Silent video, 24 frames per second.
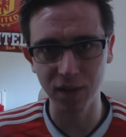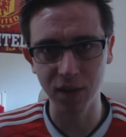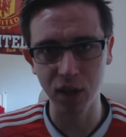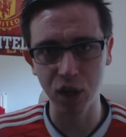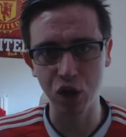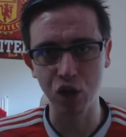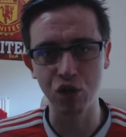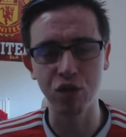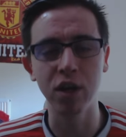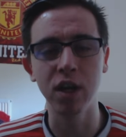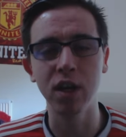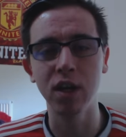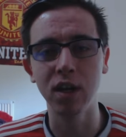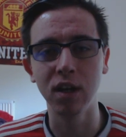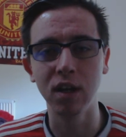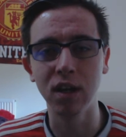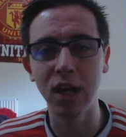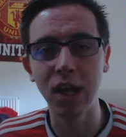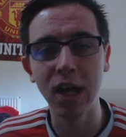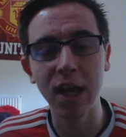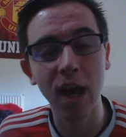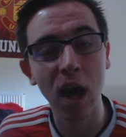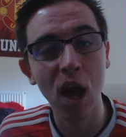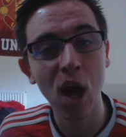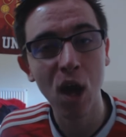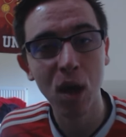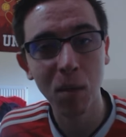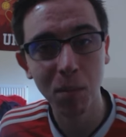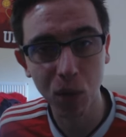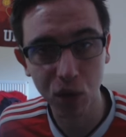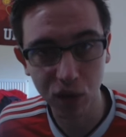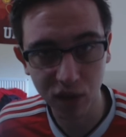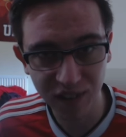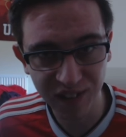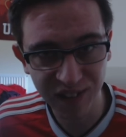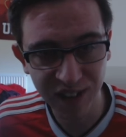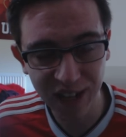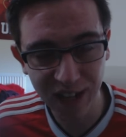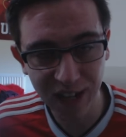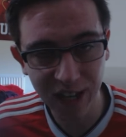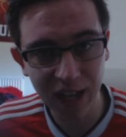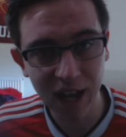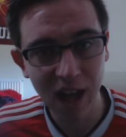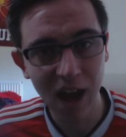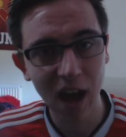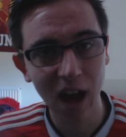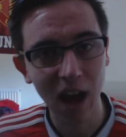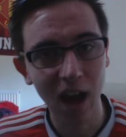in the Ukrainian league, but
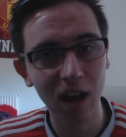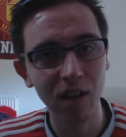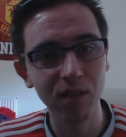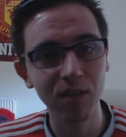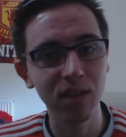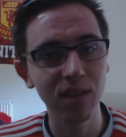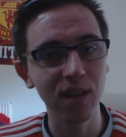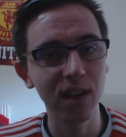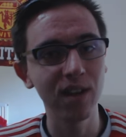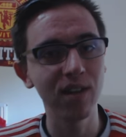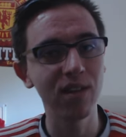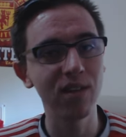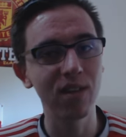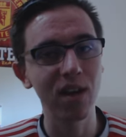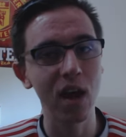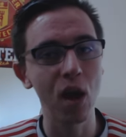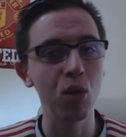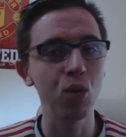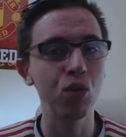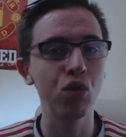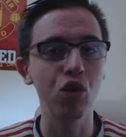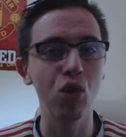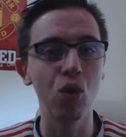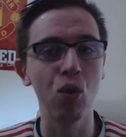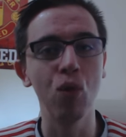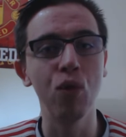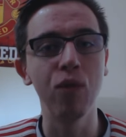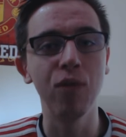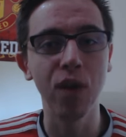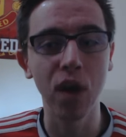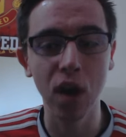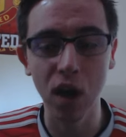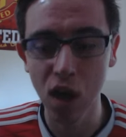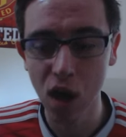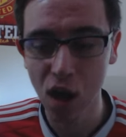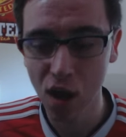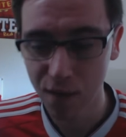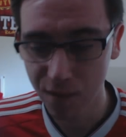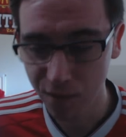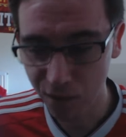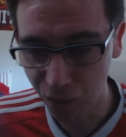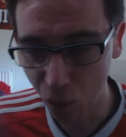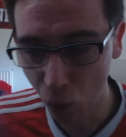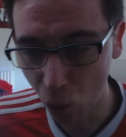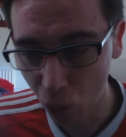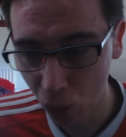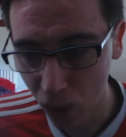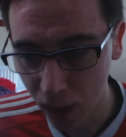City have sent scouts over
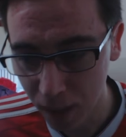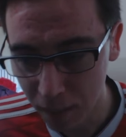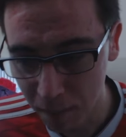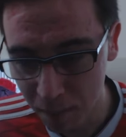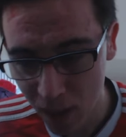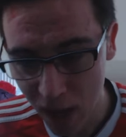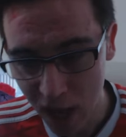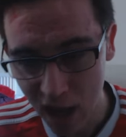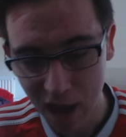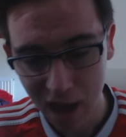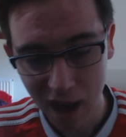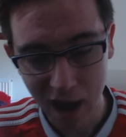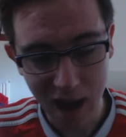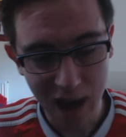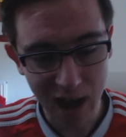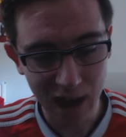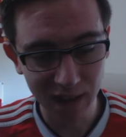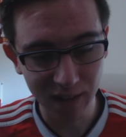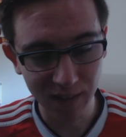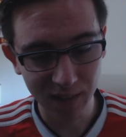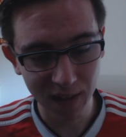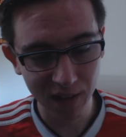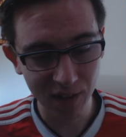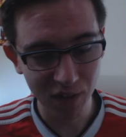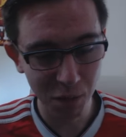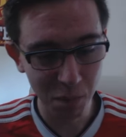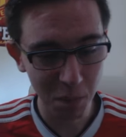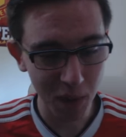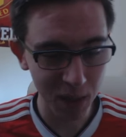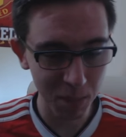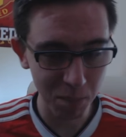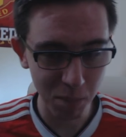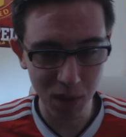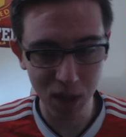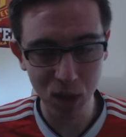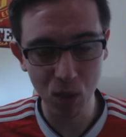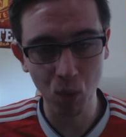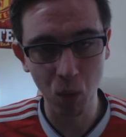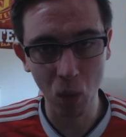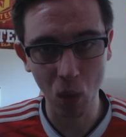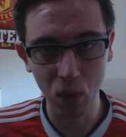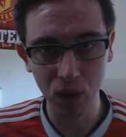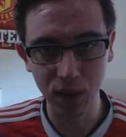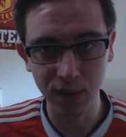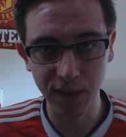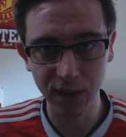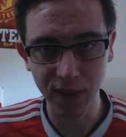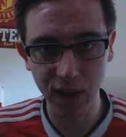for him, and this might be
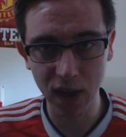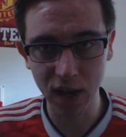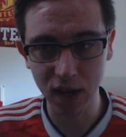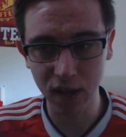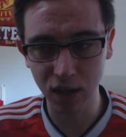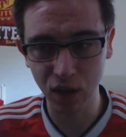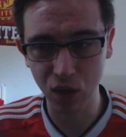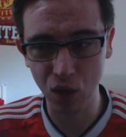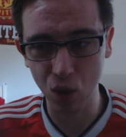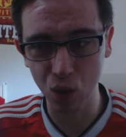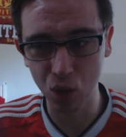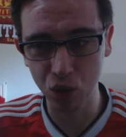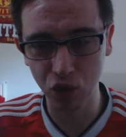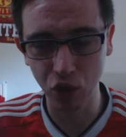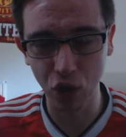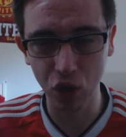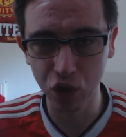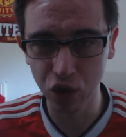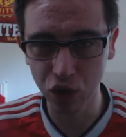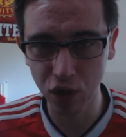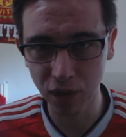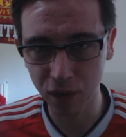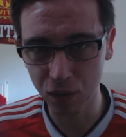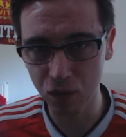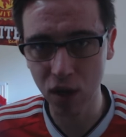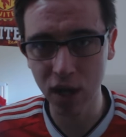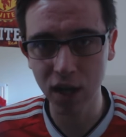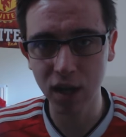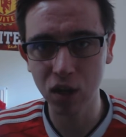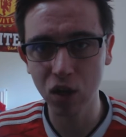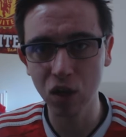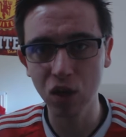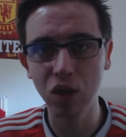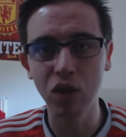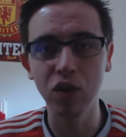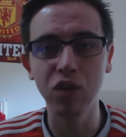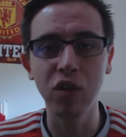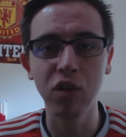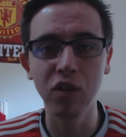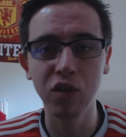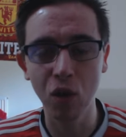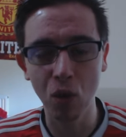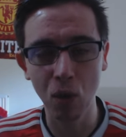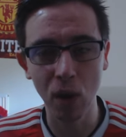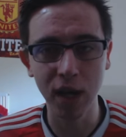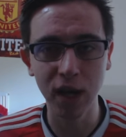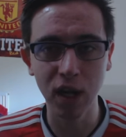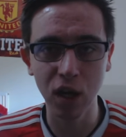one that goes under the radar because he's
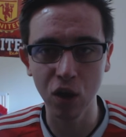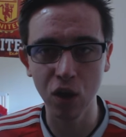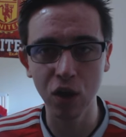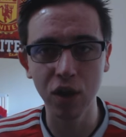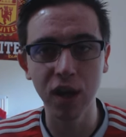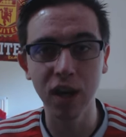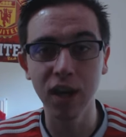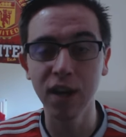quite young.